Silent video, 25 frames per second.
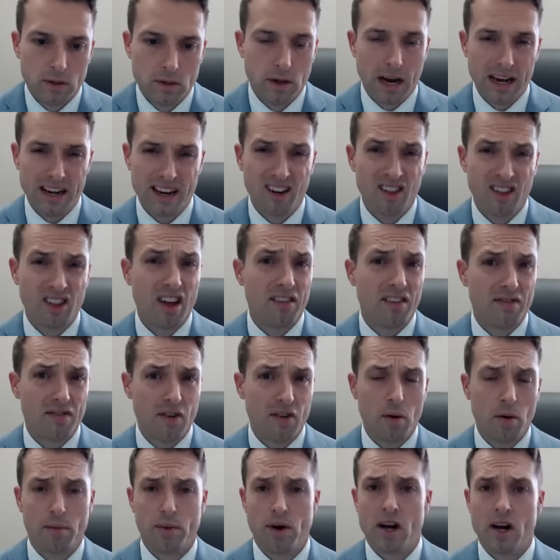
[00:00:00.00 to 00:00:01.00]
I did a lot of
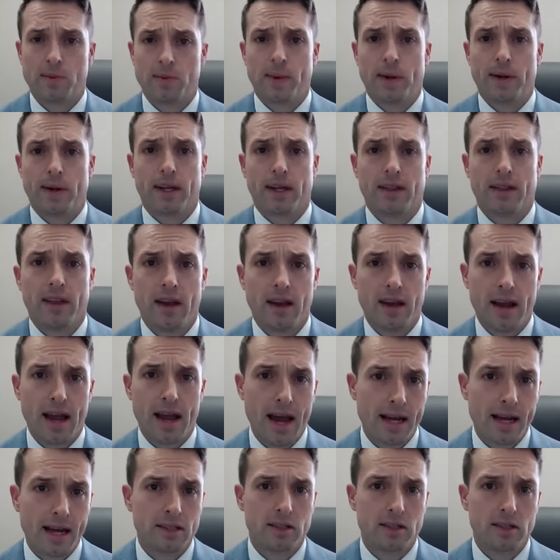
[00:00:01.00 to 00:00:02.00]
phone prospecting then
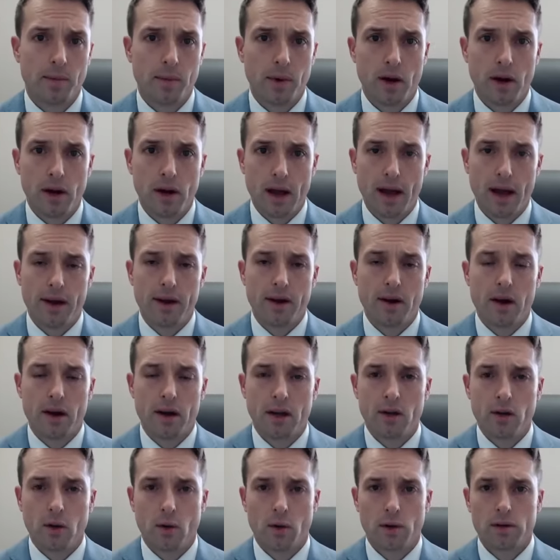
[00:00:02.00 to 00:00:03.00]
and
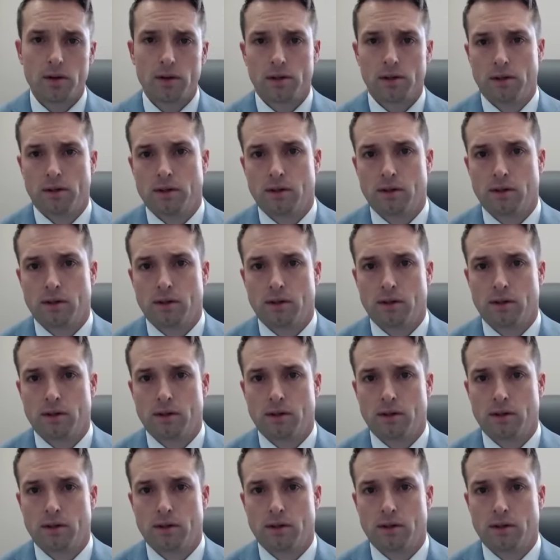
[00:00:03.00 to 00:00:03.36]
knocking doors.